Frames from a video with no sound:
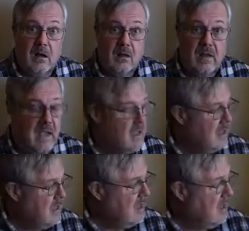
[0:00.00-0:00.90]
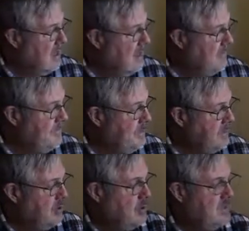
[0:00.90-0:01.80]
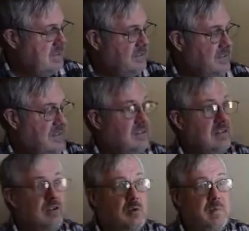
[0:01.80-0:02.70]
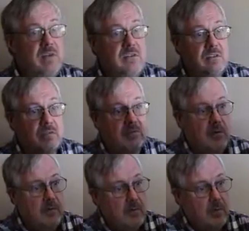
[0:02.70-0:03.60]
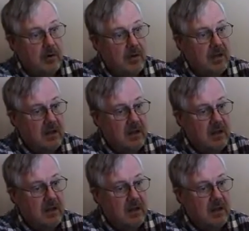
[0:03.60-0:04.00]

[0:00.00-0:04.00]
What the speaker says: Okay, so what this is two pieces of foam board.